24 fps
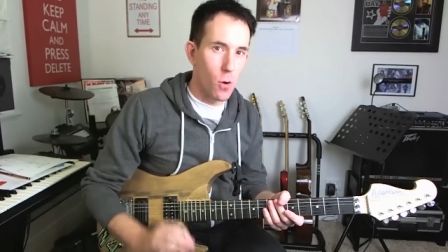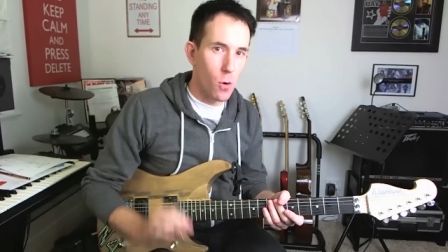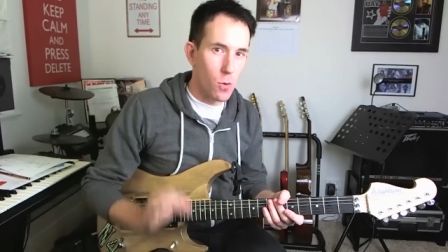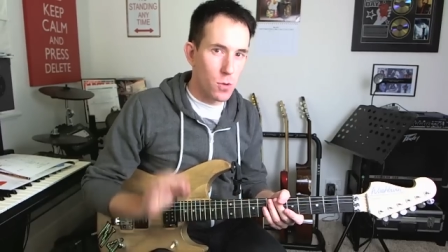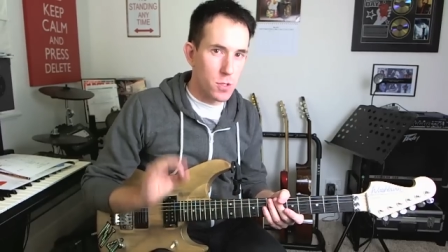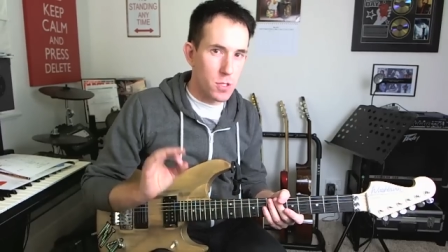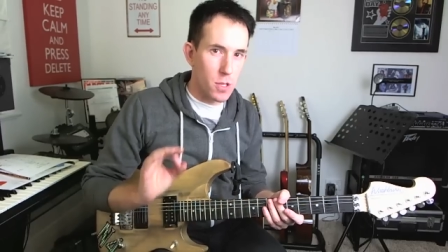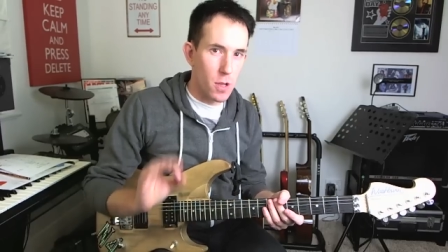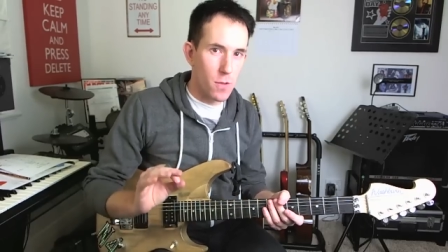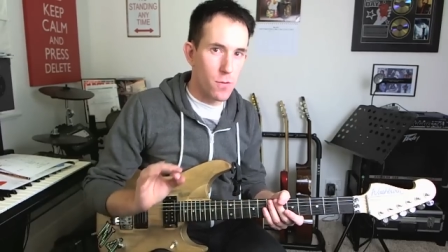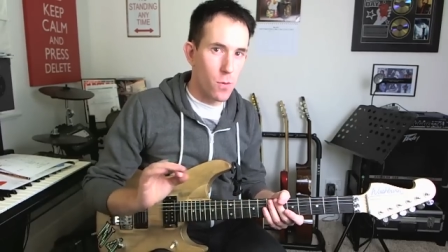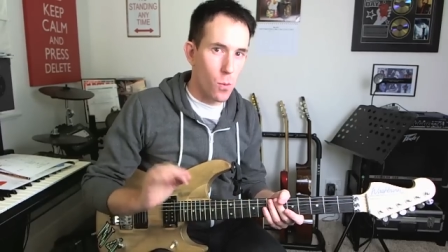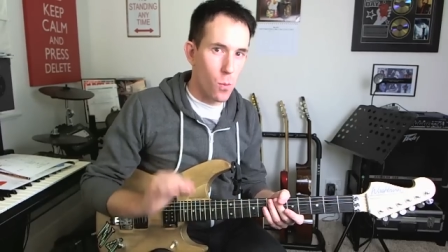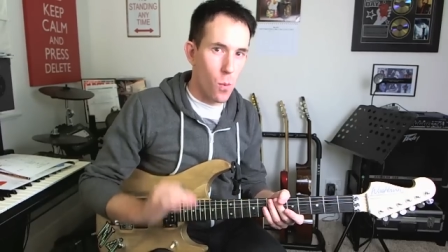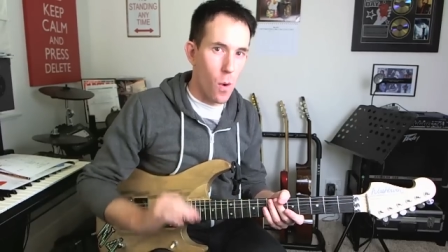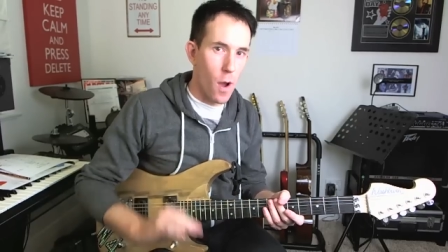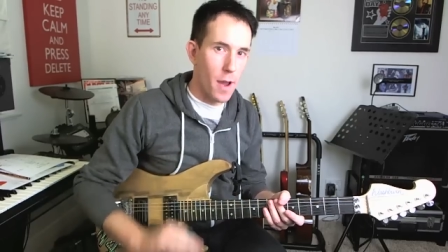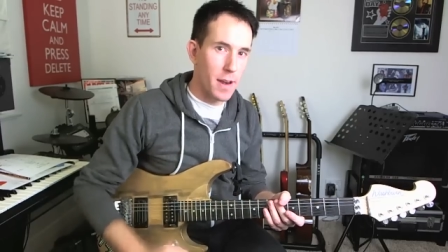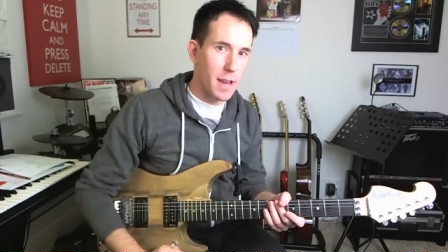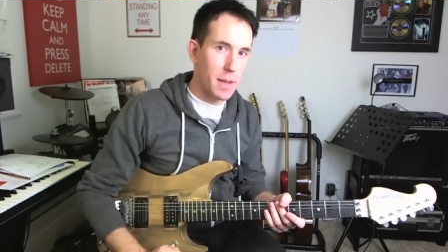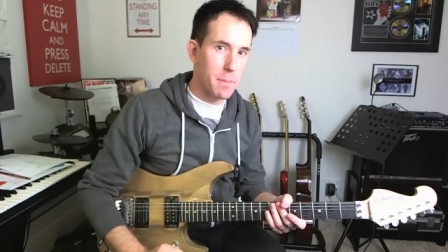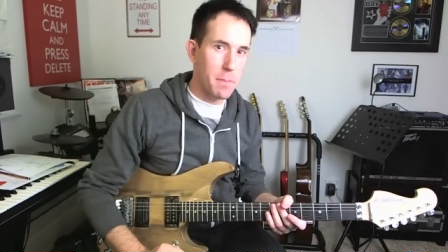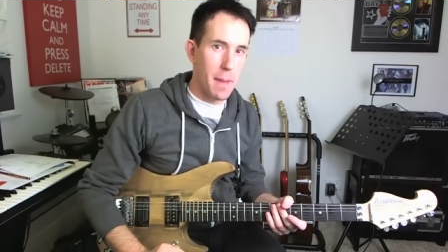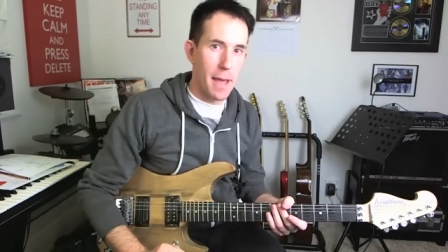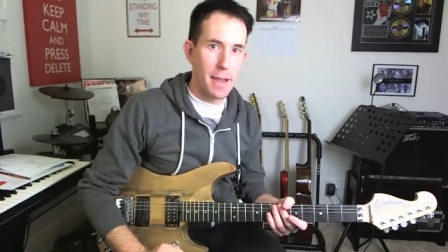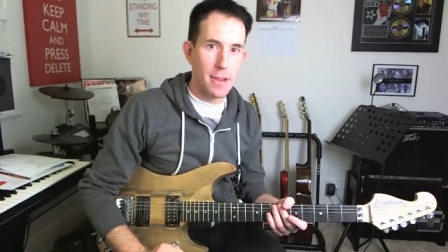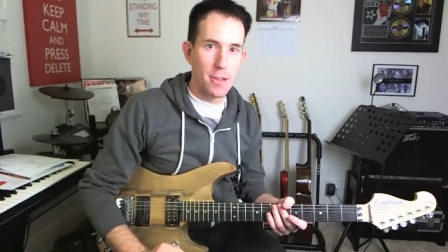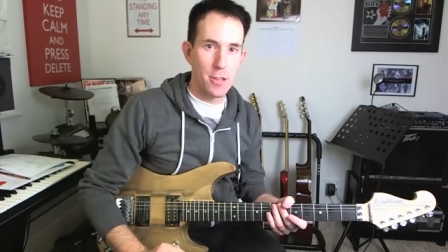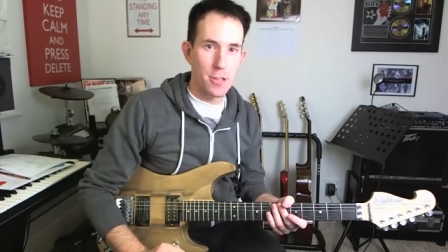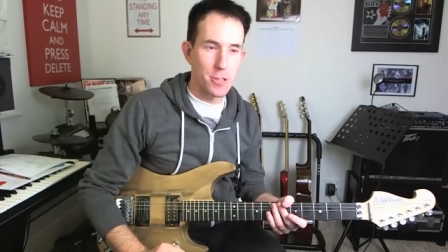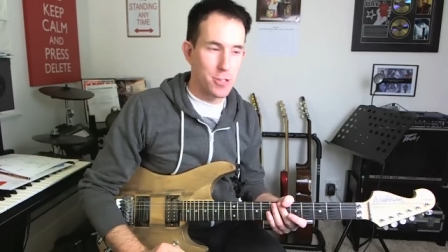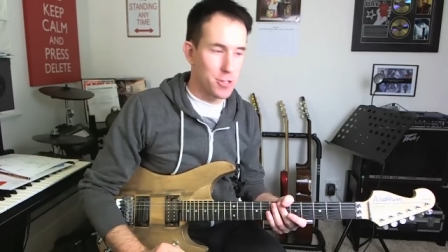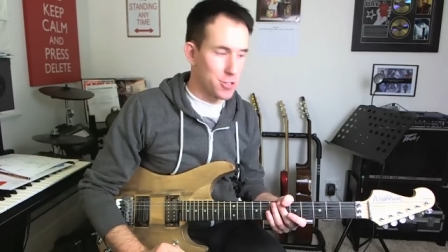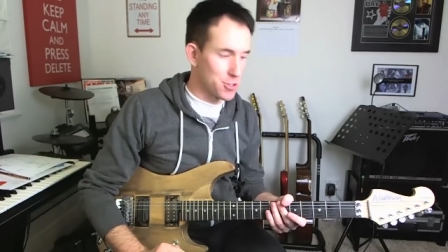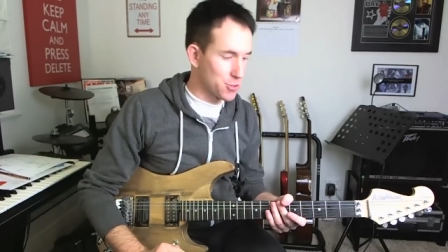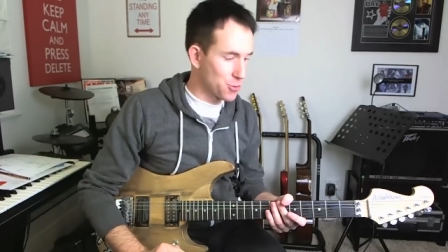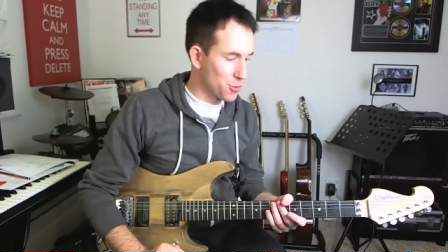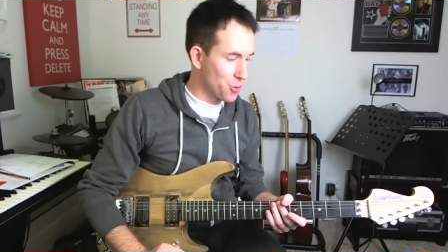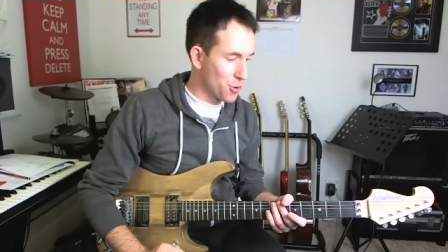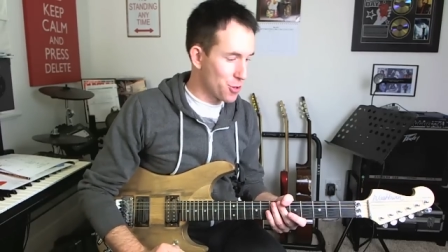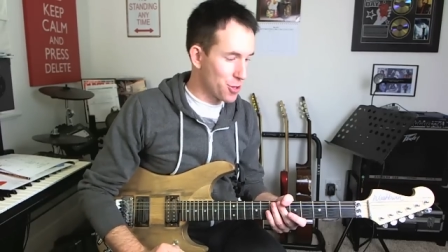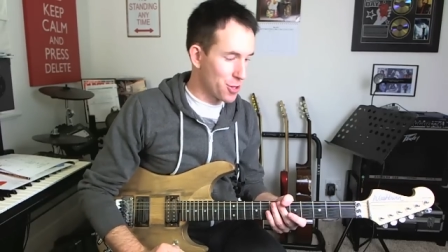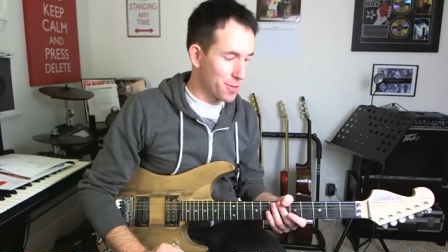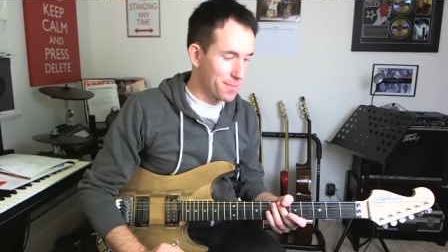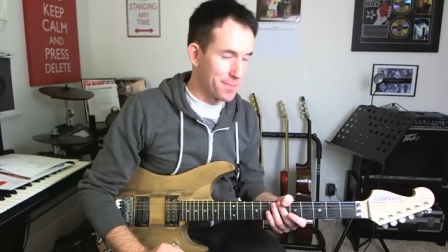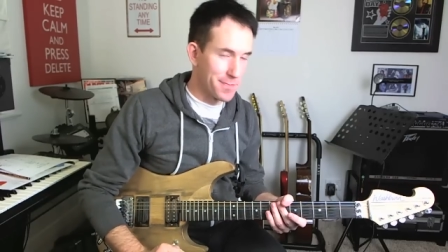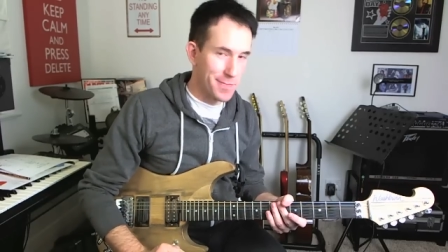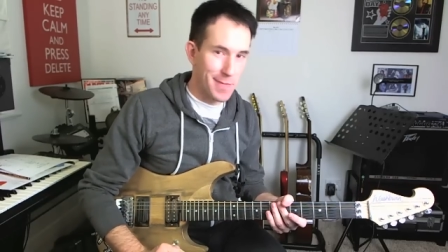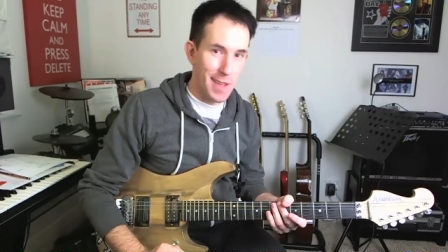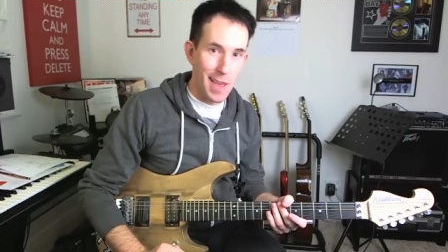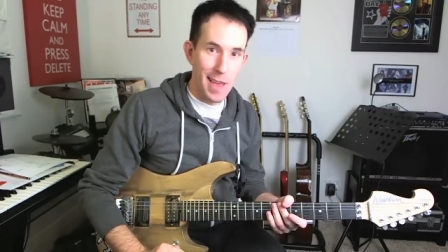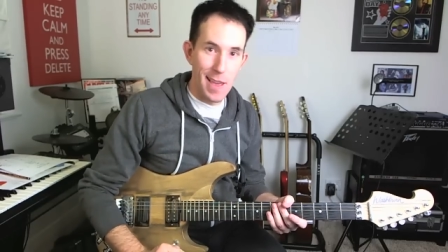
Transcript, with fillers: also for winding back your distortion.